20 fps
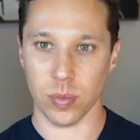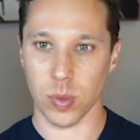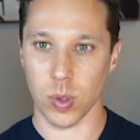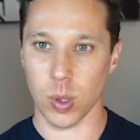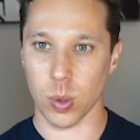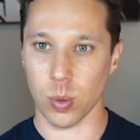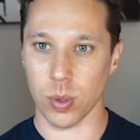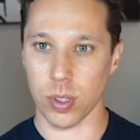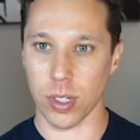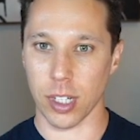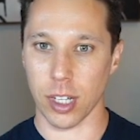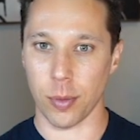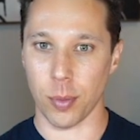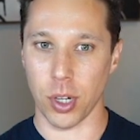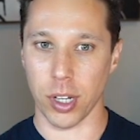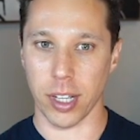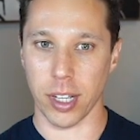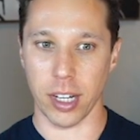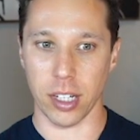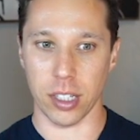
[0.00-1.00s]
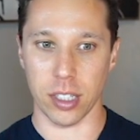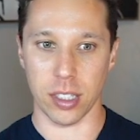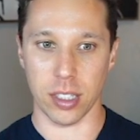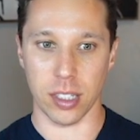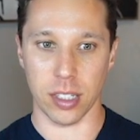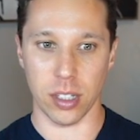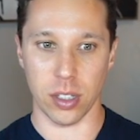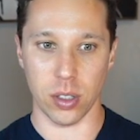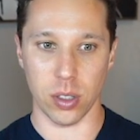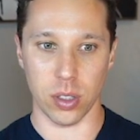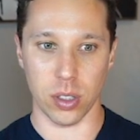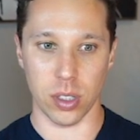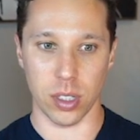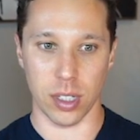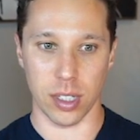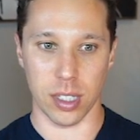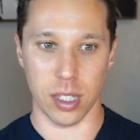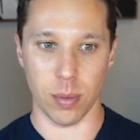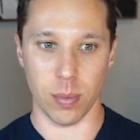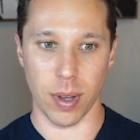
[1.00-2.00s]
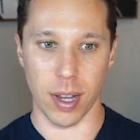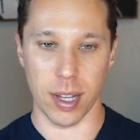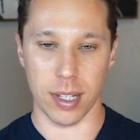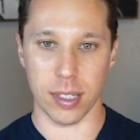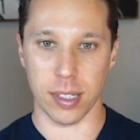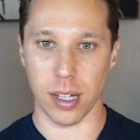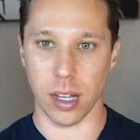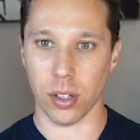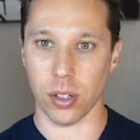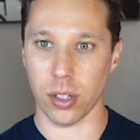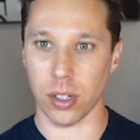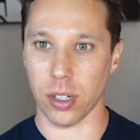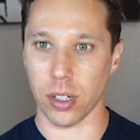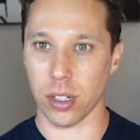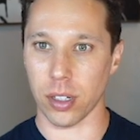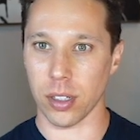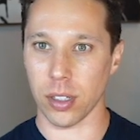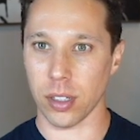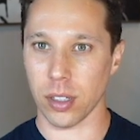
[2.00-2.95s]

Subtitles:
This one's in communication skills, it's the bestseller.